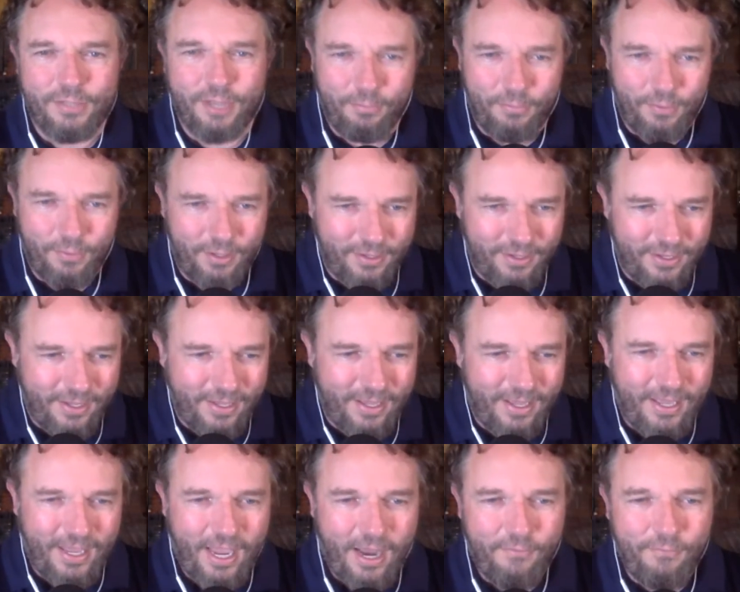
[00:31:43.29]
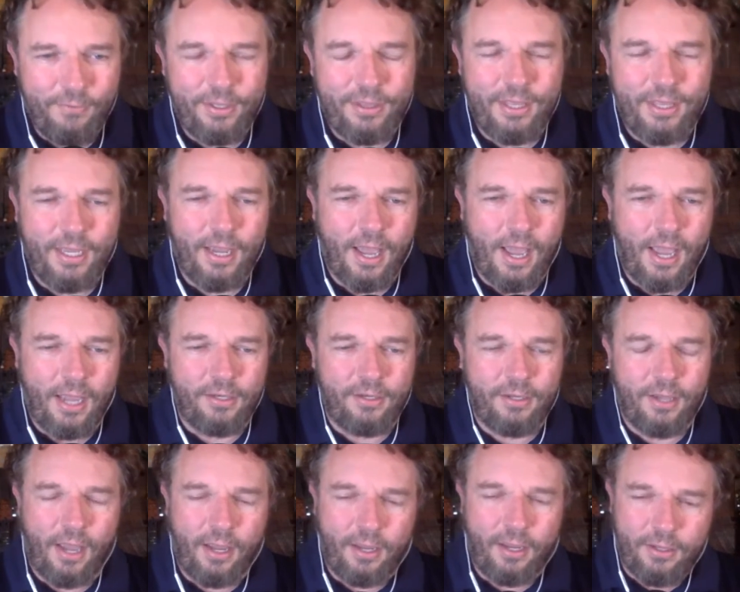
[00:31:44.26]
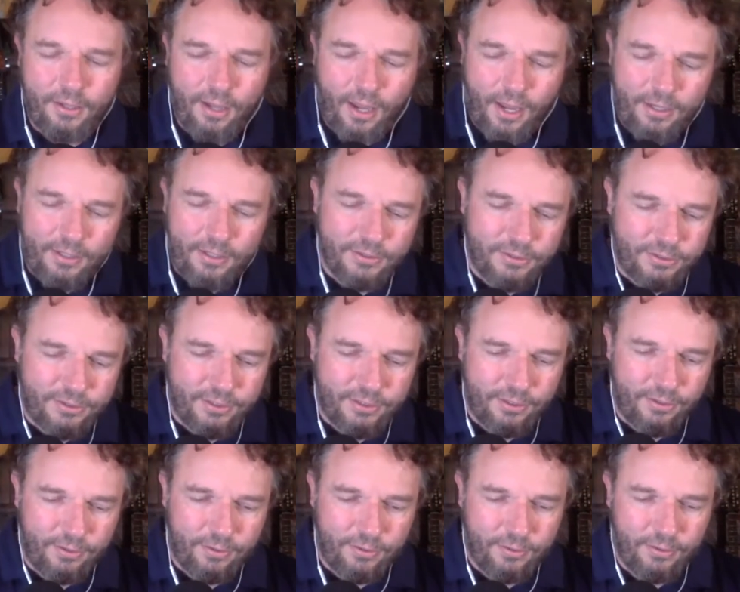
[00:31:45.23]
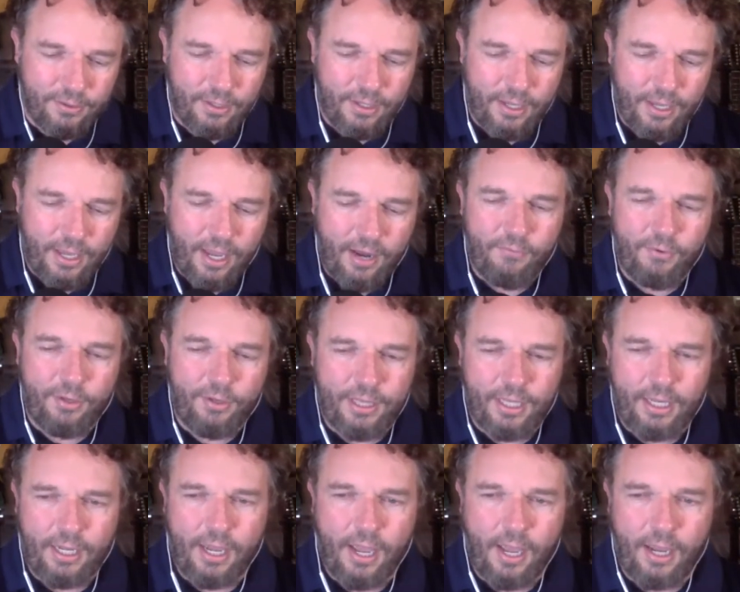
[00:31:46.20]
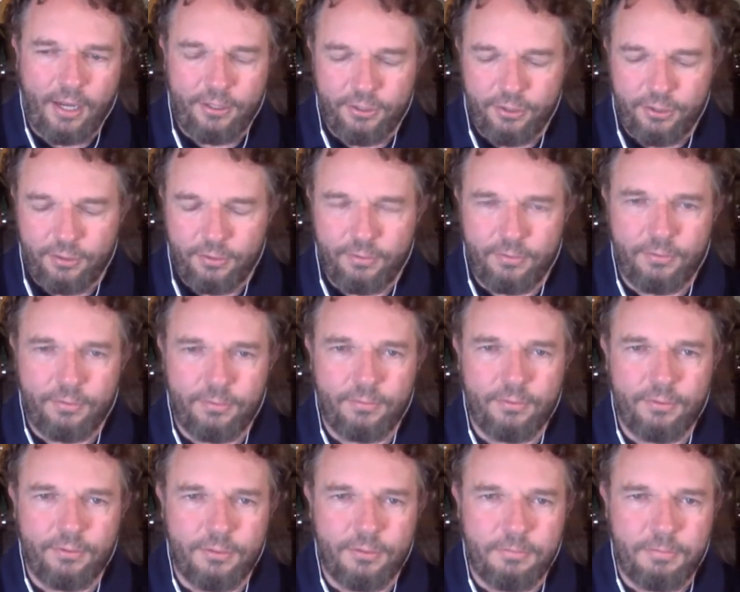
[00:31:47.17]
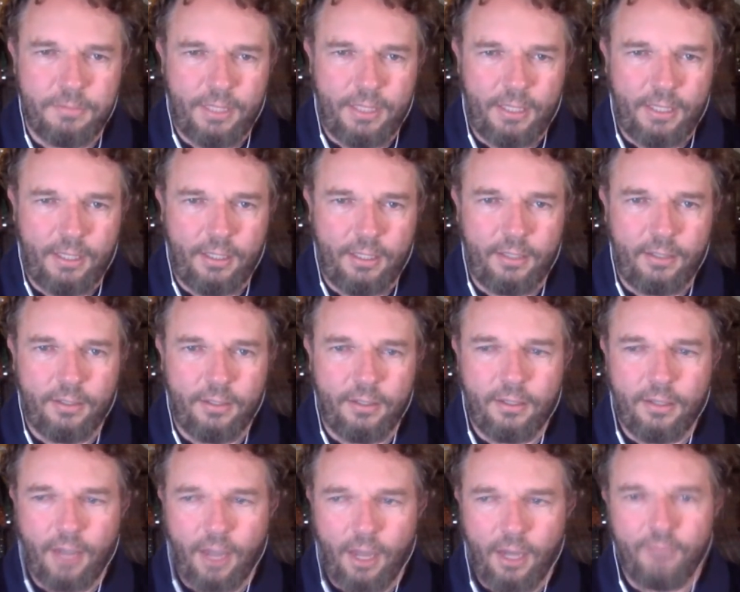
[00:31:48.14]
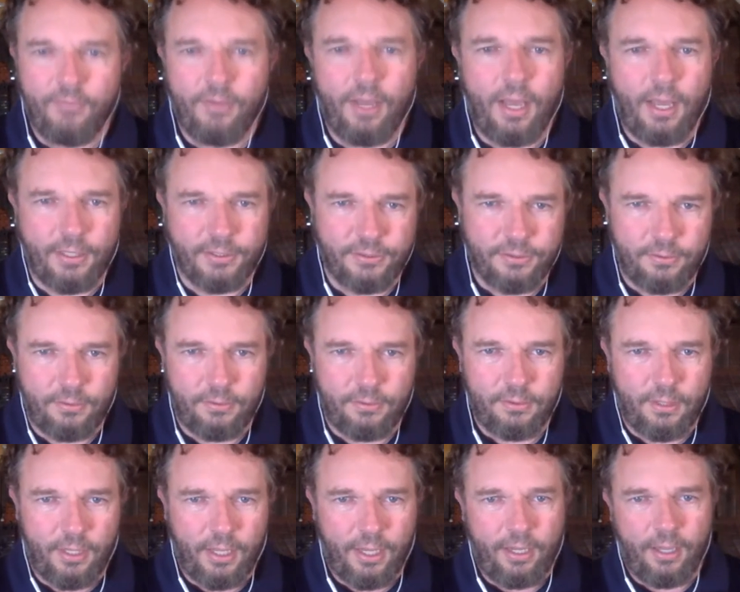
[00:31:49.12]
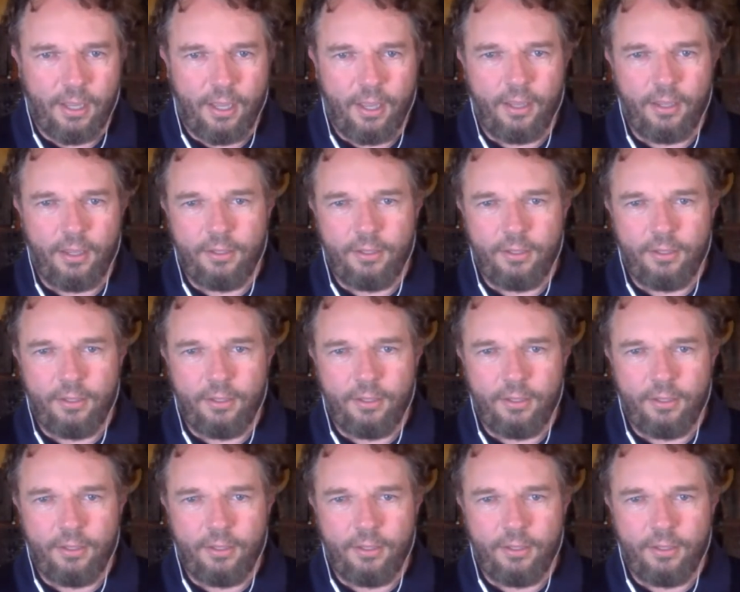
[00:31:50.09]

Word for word: I'm um, everything. I, I, I consider everything I do to be kind of a hustle. Like I,